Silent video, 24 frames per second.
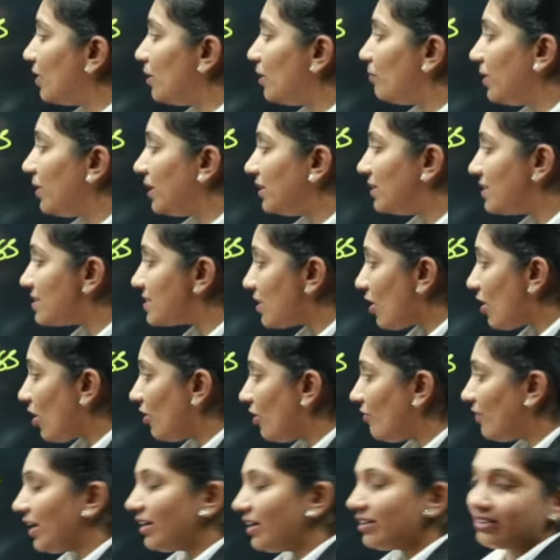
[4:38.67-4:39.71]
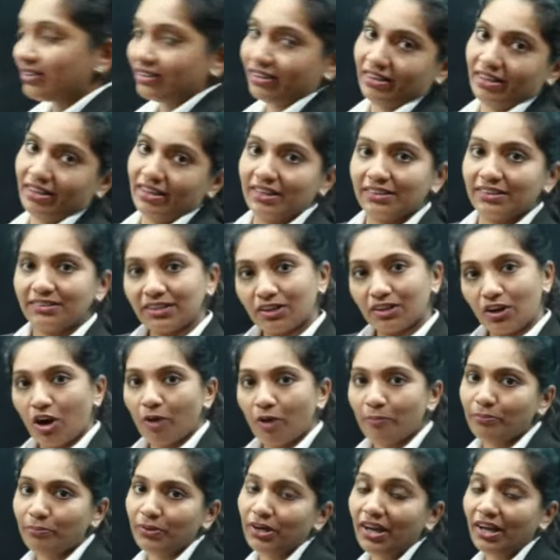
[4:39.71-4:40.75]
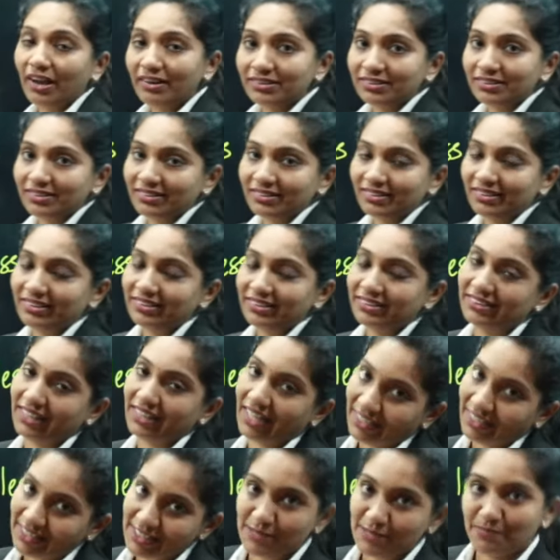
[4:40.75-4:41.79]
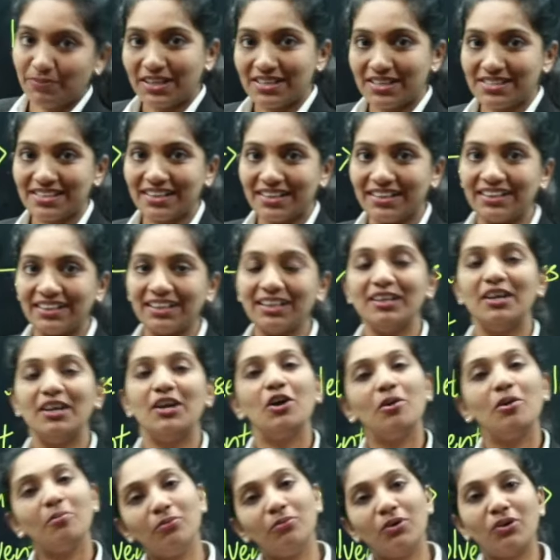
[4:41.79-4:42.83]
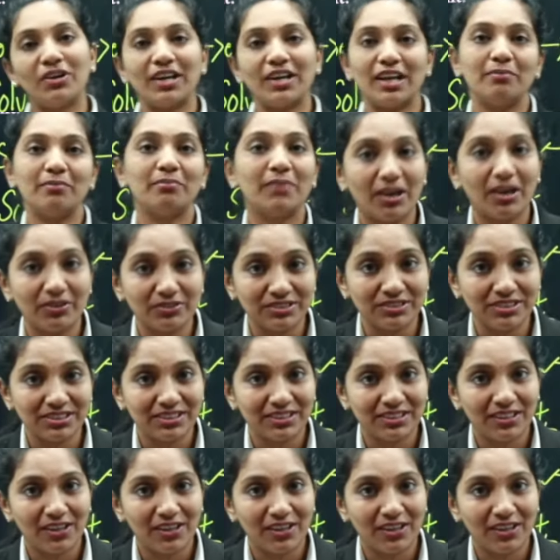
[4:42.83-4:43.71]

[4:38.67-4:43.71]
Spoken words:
will be the solvent? The component that is present in more amount